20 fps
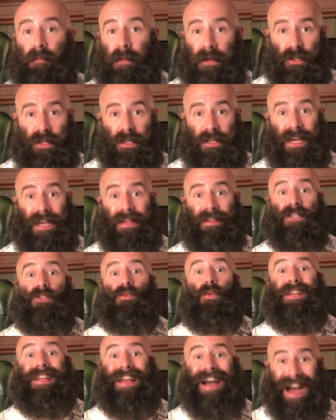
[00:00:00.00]
especially take
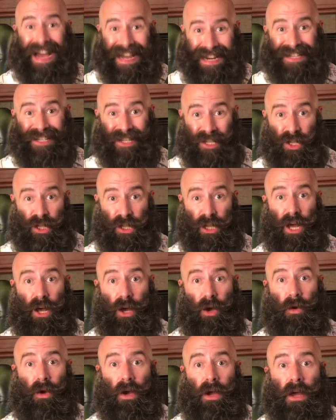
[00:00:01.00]
this one kind of
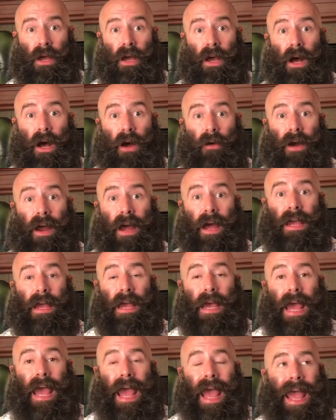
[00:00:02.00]
slow, all right?
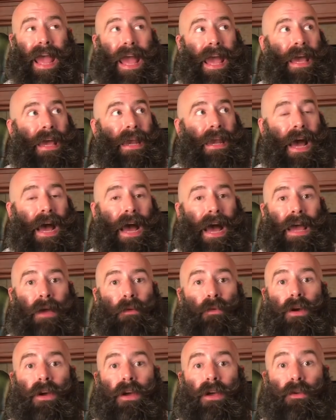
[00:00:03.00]
And
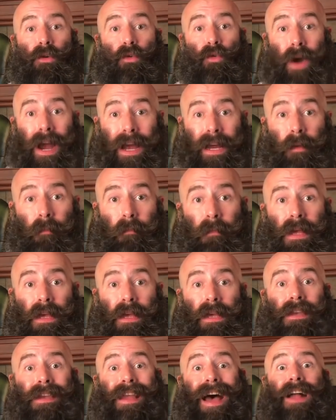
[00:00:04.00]
I would
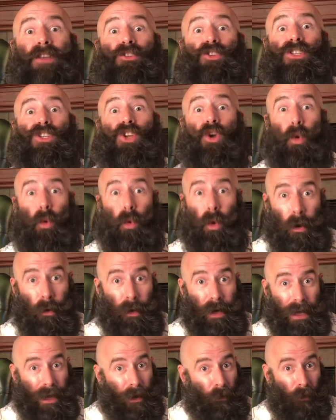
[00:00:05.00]
recommend not just
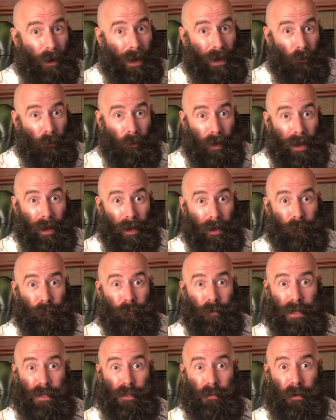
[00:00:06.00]
quoting it right away on
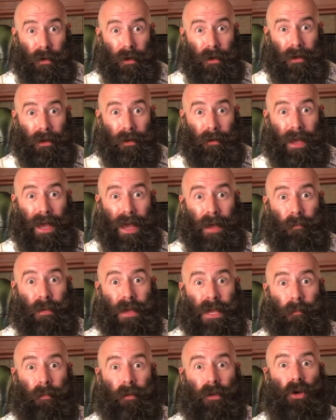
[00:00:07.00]
Facebook, okay?
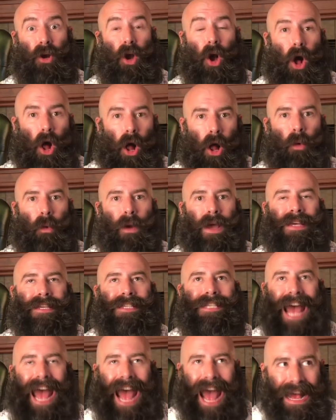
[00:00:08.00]
People are
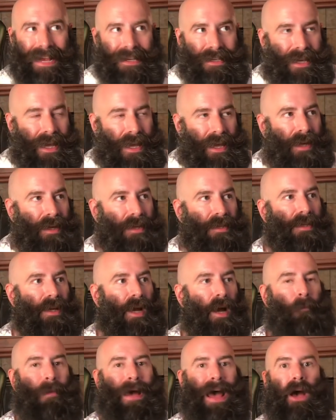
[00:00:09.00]
always asking us
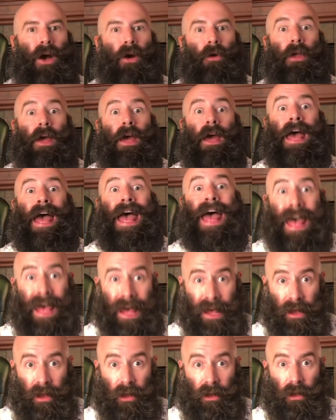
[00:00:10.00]
about
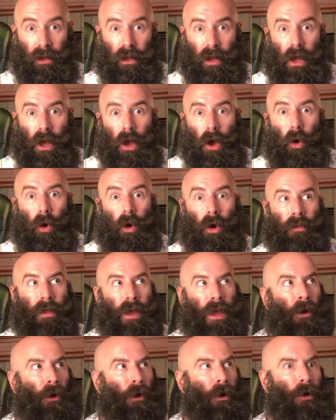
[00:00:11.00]
hell, or
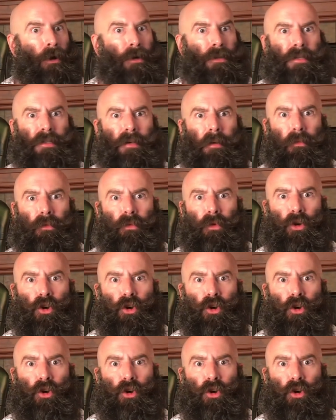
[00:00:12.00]
they heard some